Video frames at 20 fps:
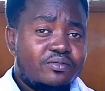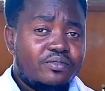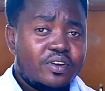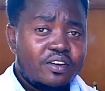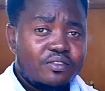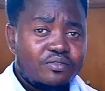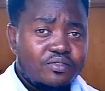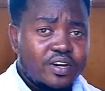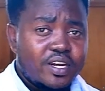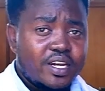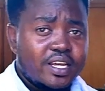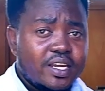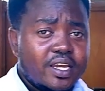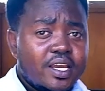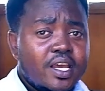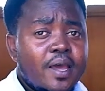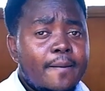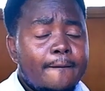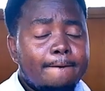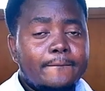every day.
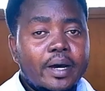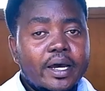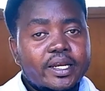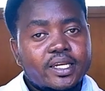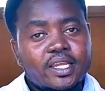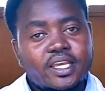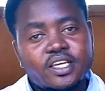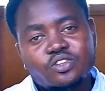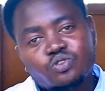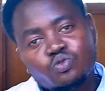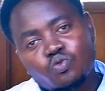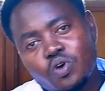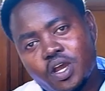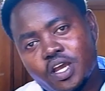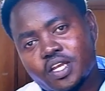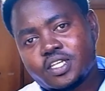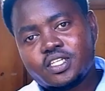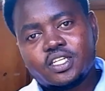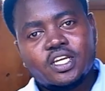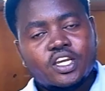But guess what?